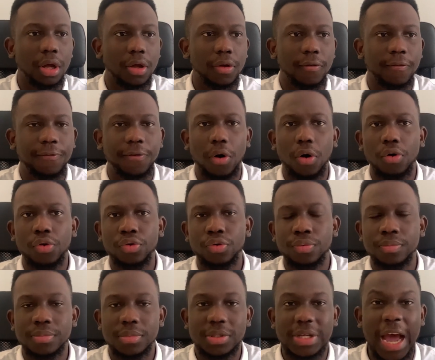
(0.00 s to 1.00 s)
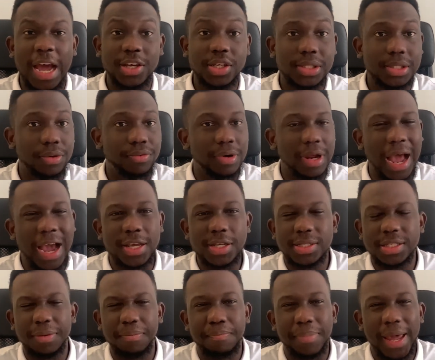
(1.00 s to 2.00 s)
forums. I used
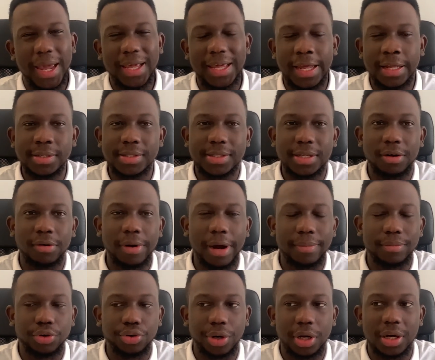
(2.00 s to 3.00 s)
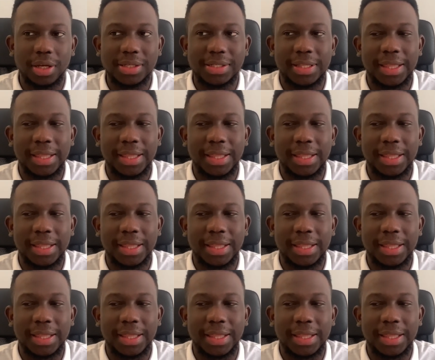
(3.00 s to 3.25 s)
to beg Instagram traders.